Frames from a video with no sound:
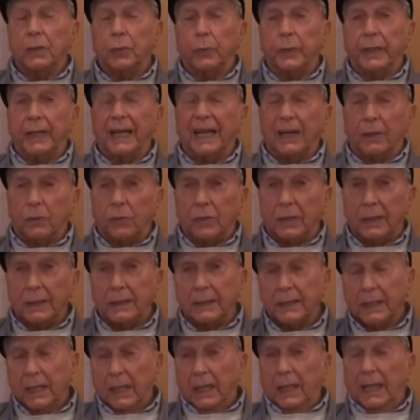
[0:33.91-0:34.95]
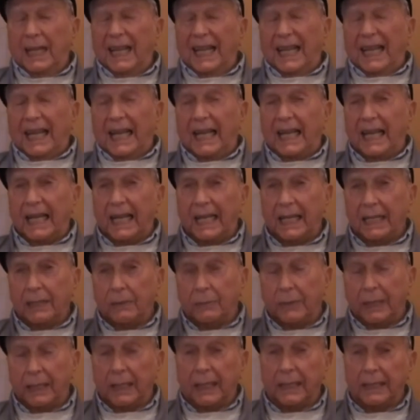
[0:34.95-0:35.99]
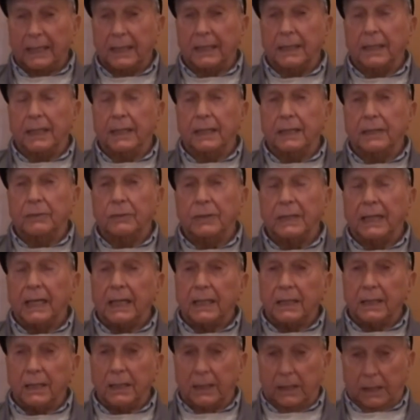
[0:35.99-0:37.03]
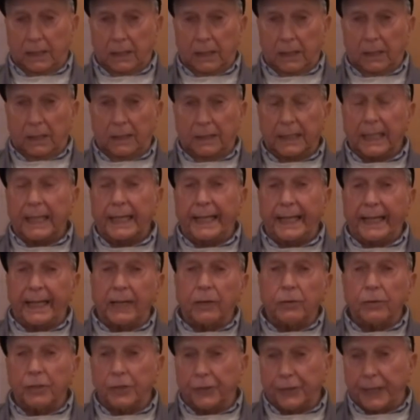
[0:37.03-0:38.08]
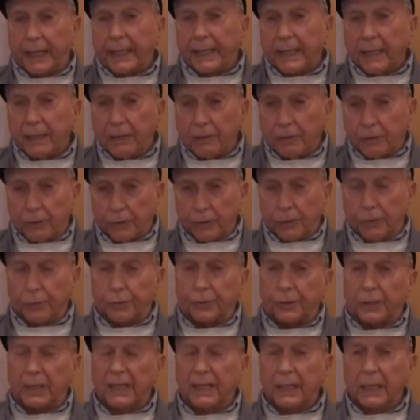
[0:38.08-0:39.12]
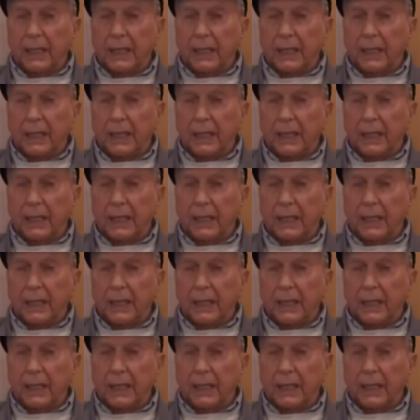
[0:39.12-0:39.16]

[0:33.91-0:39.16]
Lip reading: we got one, and we got it, and went down to San Diego on a shakedown cruise.